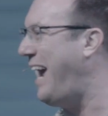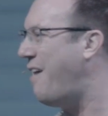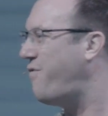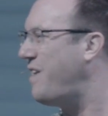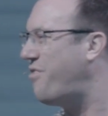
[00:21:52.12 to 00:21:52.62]

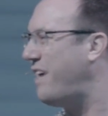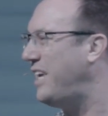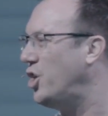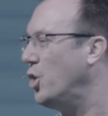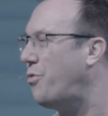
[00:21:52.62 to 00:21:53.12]

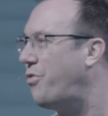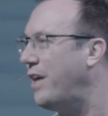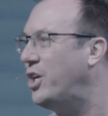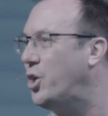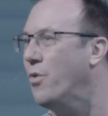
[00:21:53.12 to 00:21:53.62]
everything you
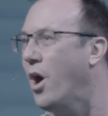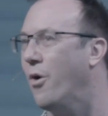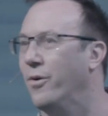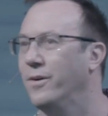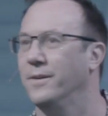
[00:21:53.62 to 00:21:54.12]
think you
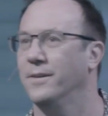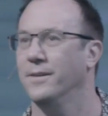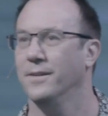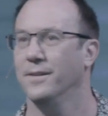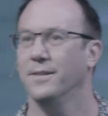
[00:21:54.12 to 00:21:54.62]
know
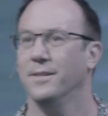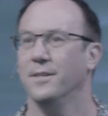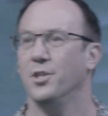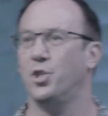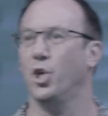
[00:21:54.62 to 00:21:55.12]

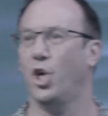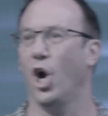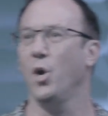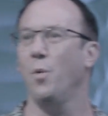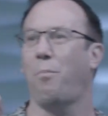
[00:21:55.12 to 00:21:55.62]
to
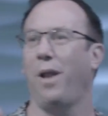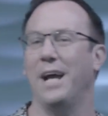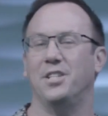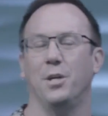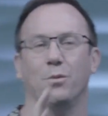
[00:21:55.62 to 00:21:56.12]
go to a
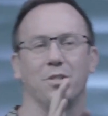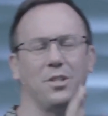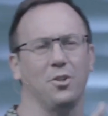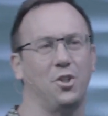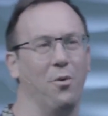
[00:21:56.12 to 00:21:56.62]
place He will
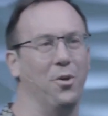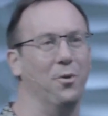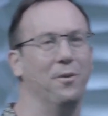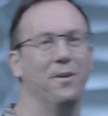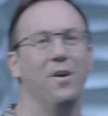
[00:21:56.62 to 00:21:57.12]
still show
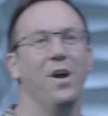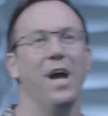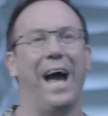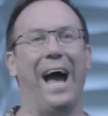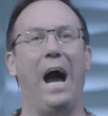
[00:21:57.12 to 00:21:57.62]
you?
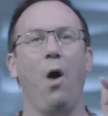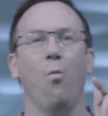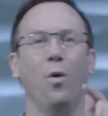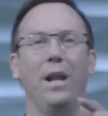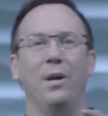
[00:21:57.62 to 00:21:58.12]
How
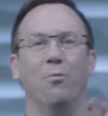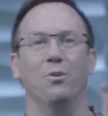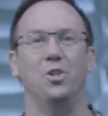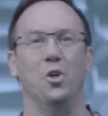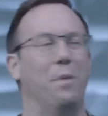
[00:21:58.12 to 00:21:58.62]
willing
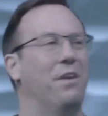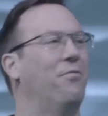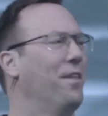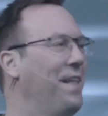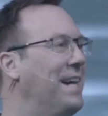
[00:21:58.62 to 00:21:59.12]
would you be
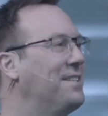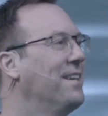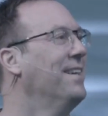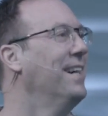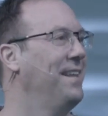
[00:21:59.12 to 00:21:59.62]
for that?
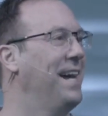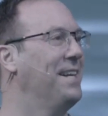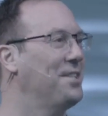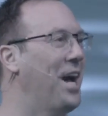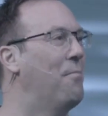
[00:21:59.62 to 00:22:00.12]
And that
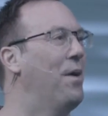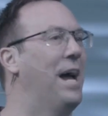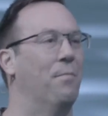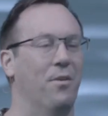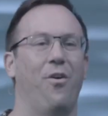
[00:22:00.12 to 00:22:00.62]
is
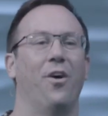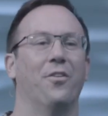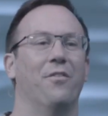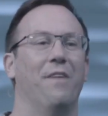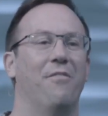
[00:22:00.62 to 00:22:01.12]
Abraham, the
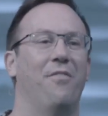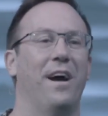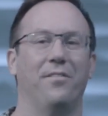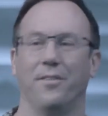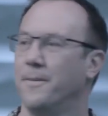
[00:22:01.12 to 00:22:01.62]
father of our faith.